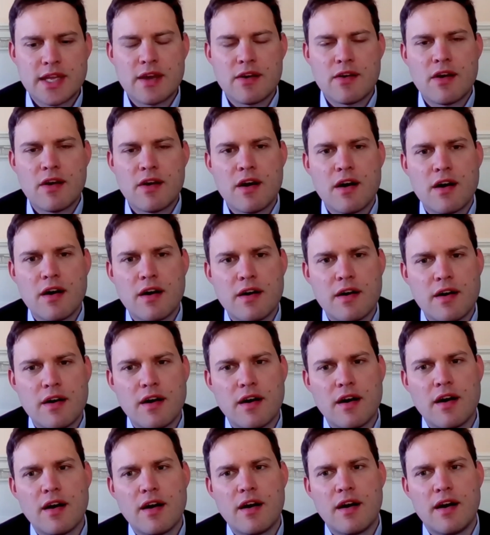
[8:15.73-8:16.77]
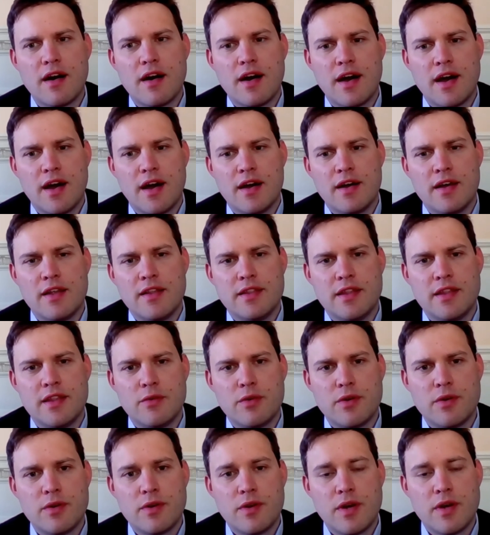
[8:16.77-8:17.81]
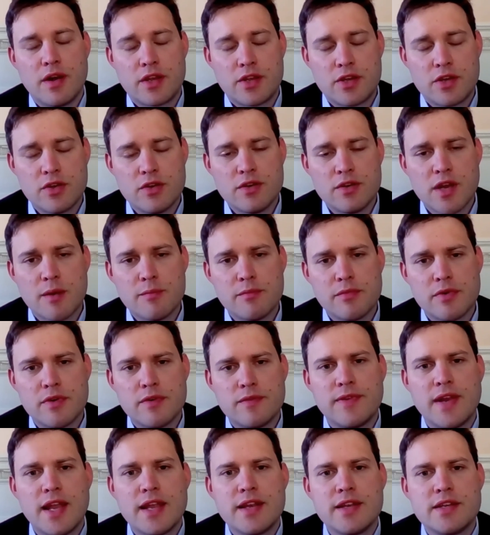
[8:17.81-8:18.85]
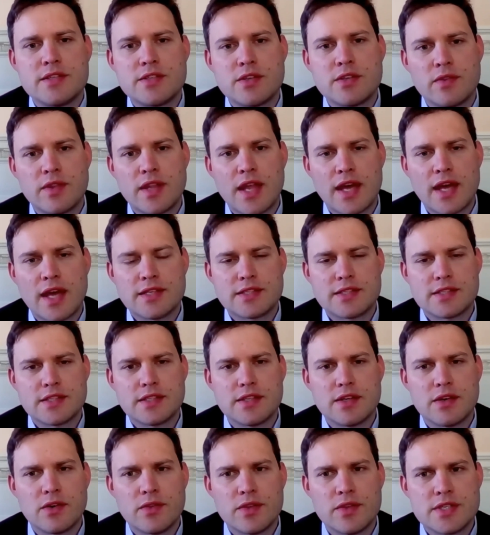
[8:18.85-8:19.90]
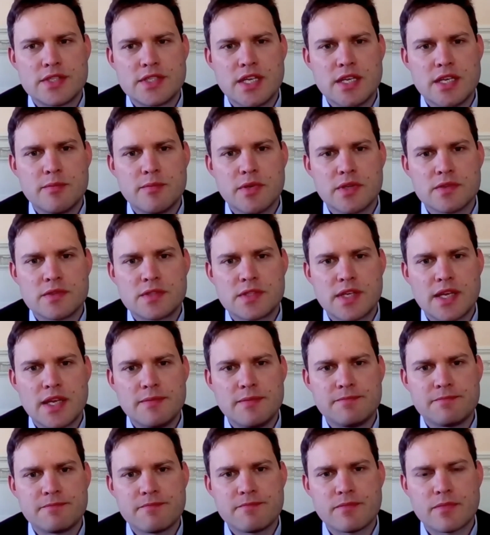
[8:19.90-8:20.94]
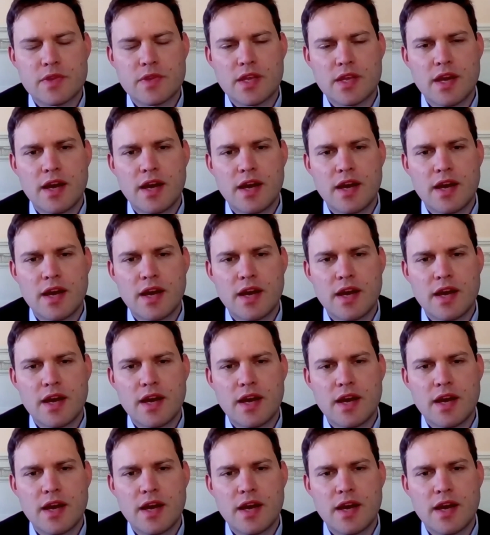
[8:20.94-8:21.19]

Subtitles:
There are a good number of lenders on the CBILS scheme.